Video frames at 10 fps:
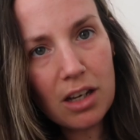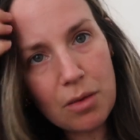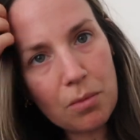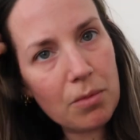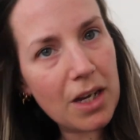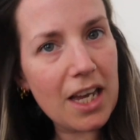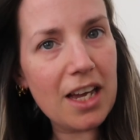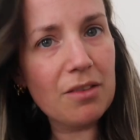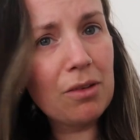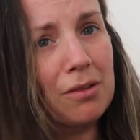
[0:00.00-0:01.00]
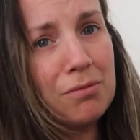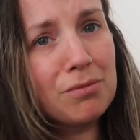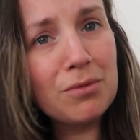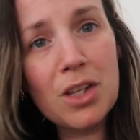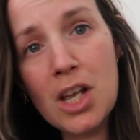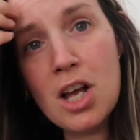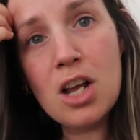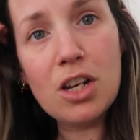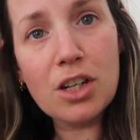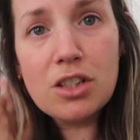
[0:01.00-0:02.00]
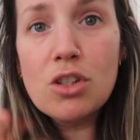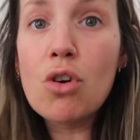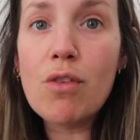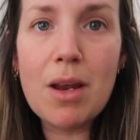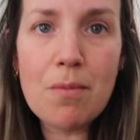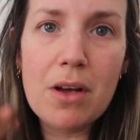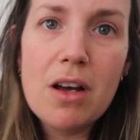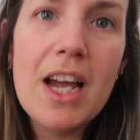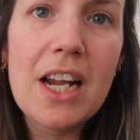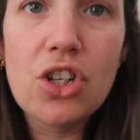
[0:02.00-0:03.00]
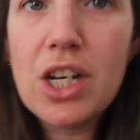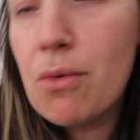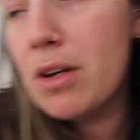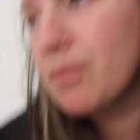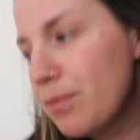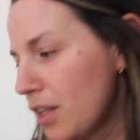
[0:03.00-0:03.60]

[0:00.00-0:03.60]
My hair looks not great, but I had a shower.